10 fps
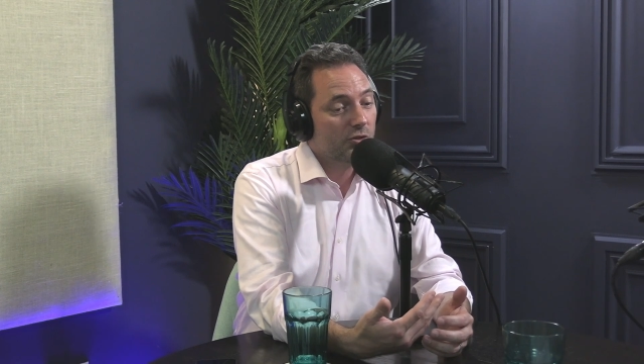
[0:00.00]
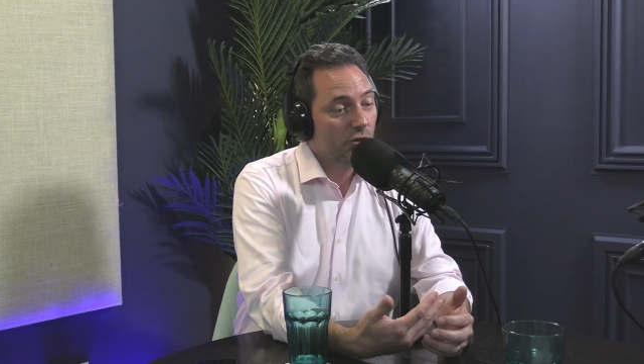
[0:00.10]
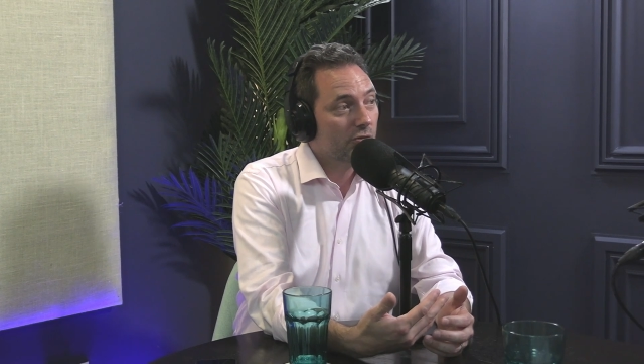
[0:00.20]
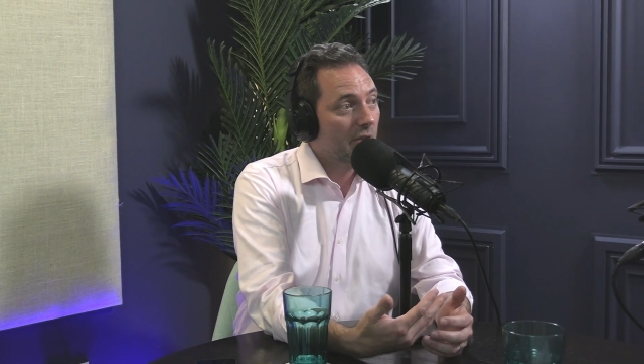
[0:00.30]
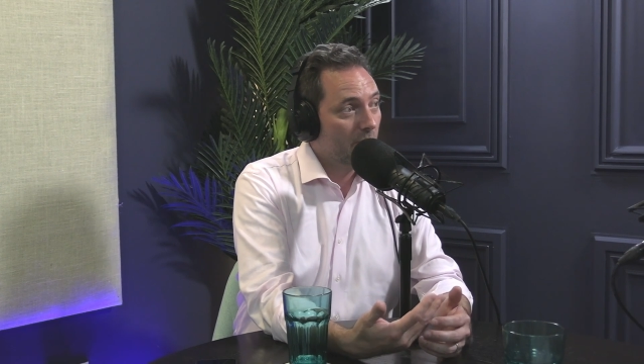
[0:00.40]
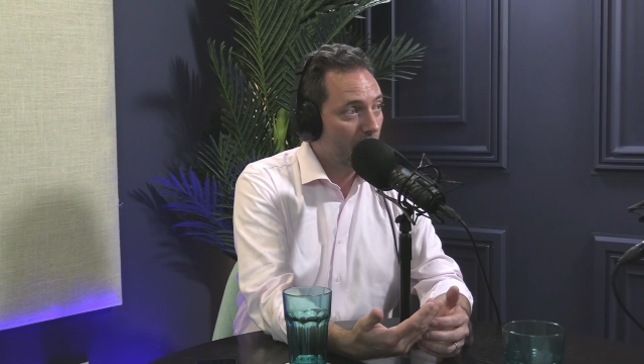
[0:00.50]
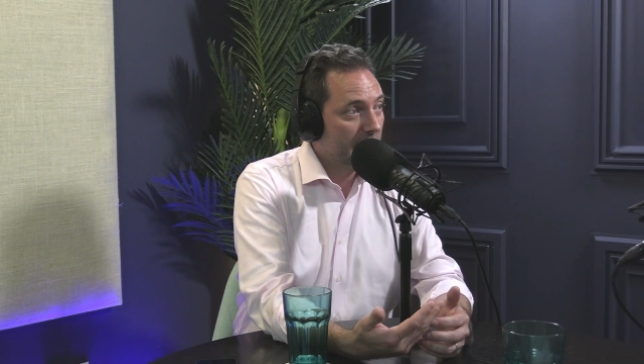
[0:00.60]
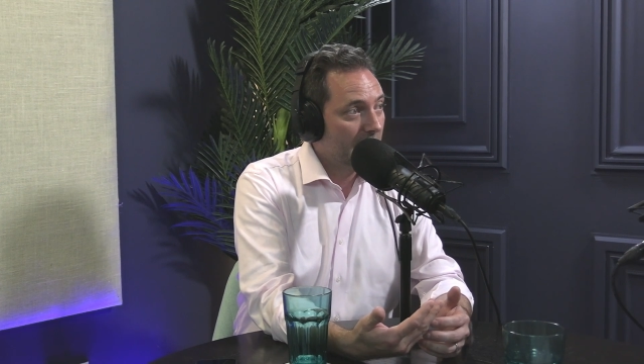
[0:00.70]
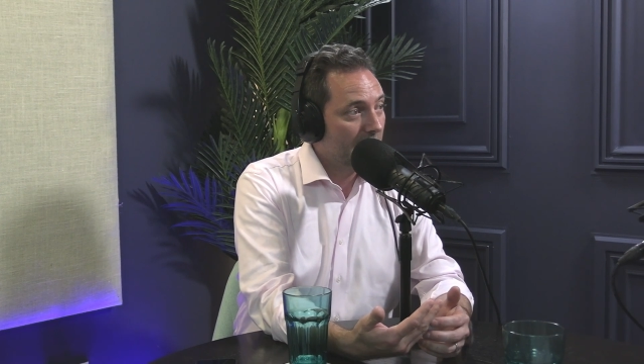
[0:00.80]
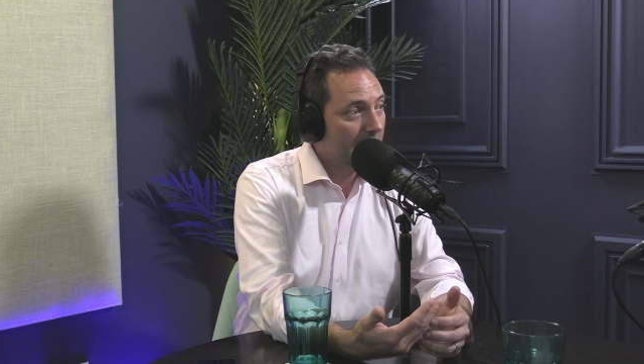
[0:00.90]
certainly bring
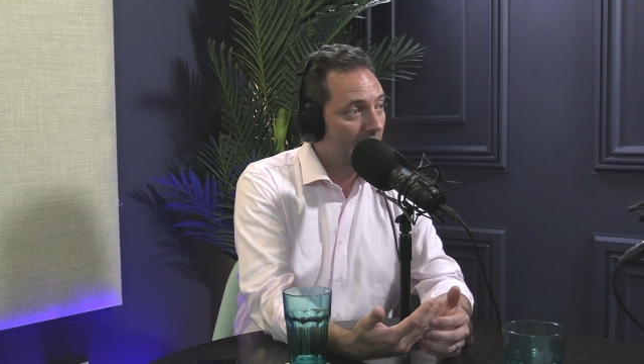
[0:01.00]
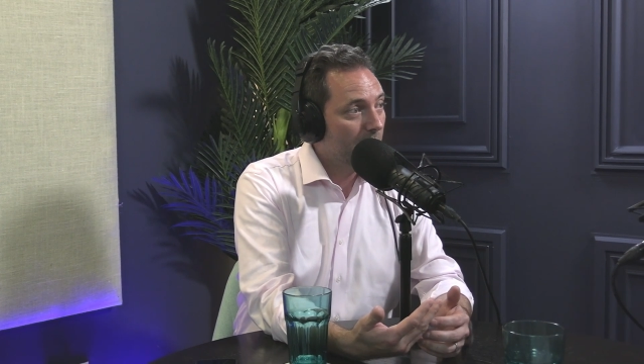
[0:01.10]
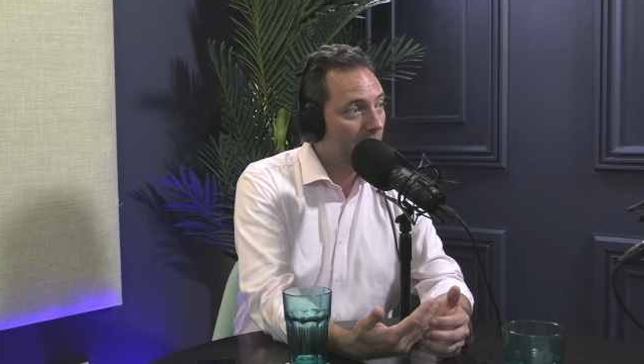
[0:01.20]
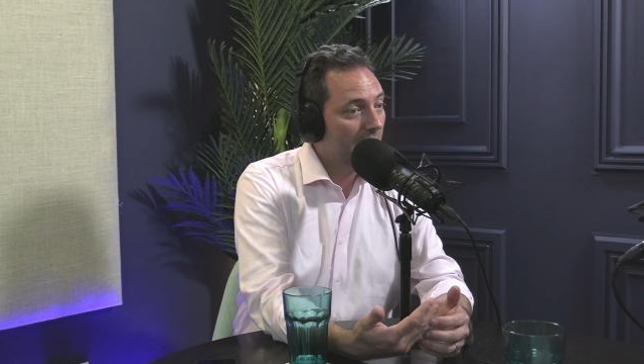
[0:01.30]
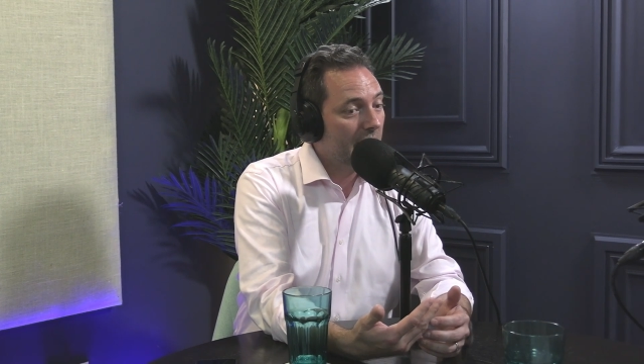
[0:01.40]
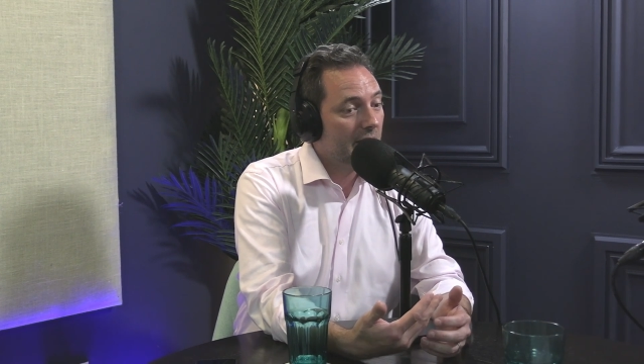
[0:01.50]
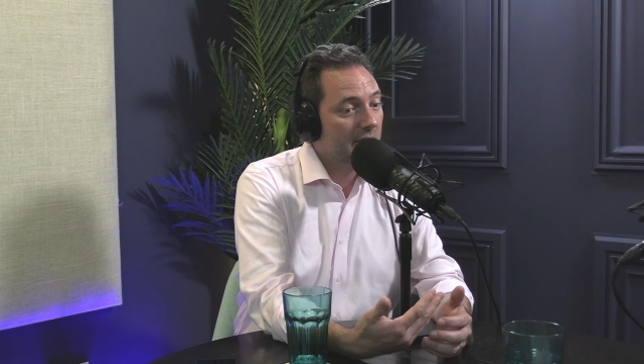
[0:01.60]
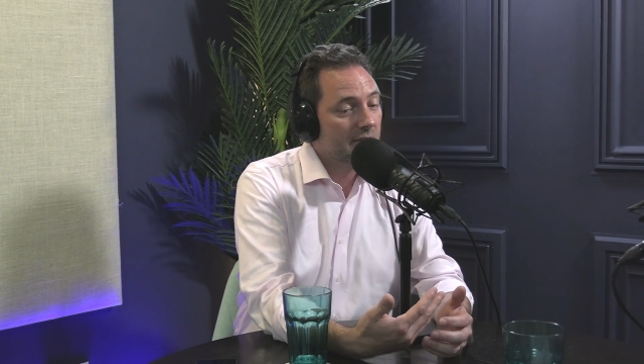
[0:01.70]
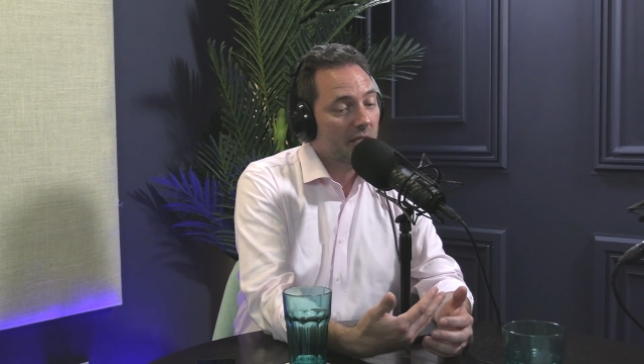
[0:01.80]
to the table is